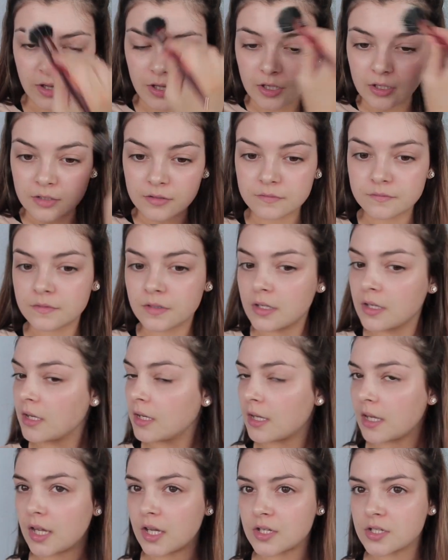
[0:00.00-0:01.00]
yeah.
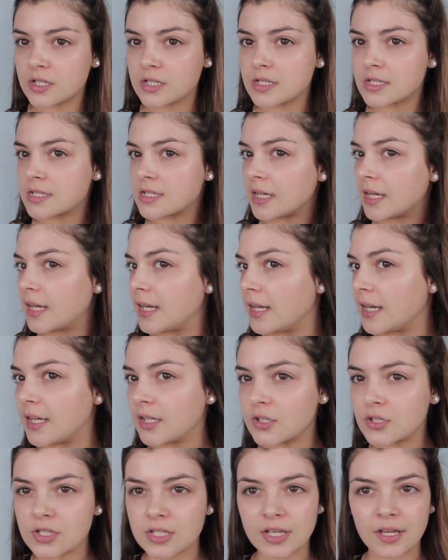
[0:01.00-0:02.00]
As you can see,
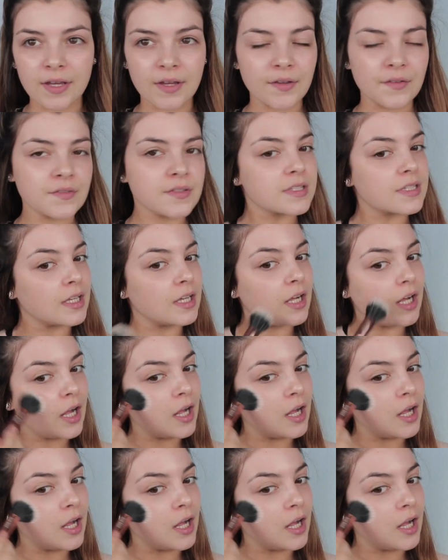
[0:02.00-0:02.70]
it just gives